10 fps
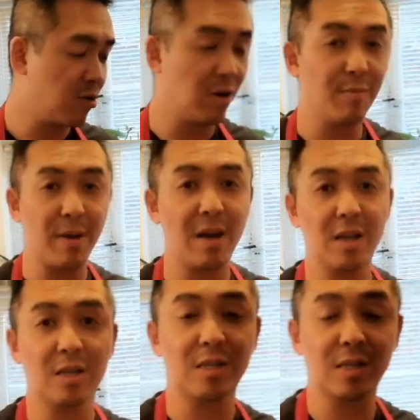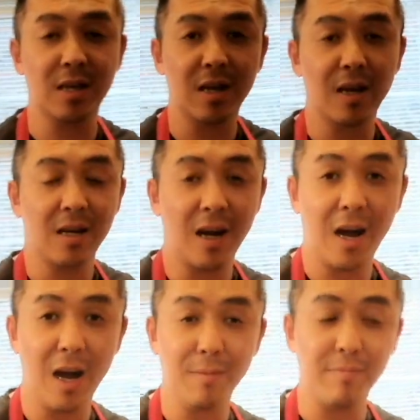griddle pan is
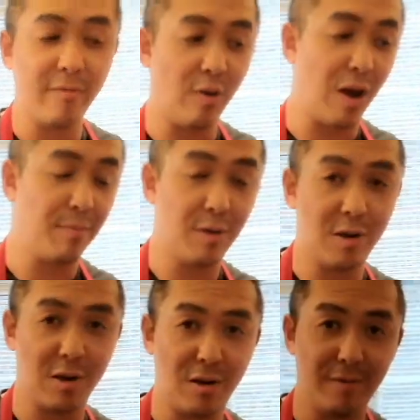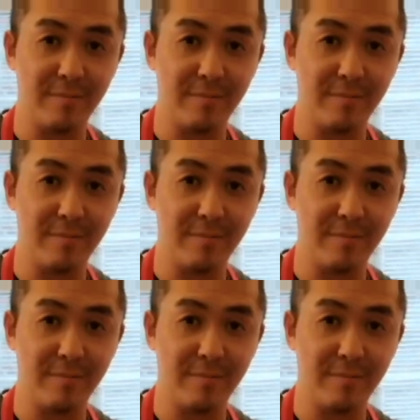hot before I put it on.